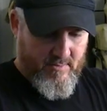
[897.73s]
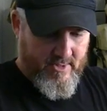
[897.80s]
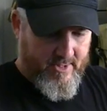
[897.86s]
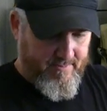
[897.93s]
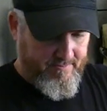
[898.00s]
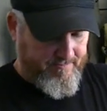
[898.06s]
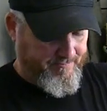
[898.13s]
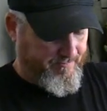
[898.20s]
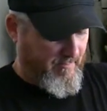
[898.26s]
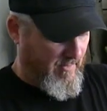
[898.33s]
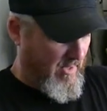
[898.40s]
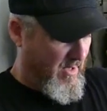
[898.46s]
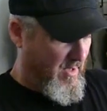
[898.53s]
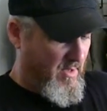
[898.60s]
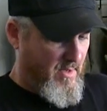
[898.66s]
Okay.
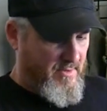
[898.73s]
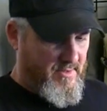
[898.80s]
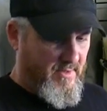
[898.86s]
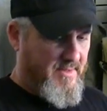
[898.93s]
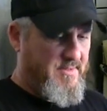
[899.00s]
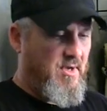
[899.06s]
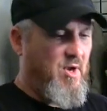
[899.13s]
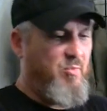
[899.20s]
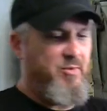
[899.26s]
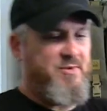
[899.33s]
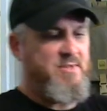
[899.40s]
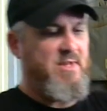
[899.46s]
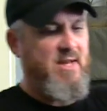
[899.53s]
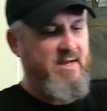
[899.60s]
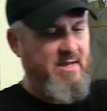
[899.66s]
So this
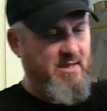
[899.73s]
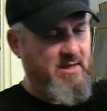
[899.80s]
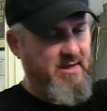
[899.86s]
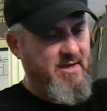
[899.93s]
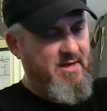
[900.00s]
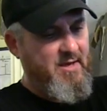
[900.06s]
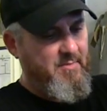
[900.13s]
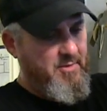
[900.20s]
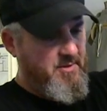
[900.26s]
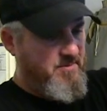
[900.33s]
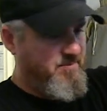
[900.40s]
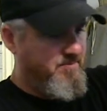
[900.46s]
opens like a clam.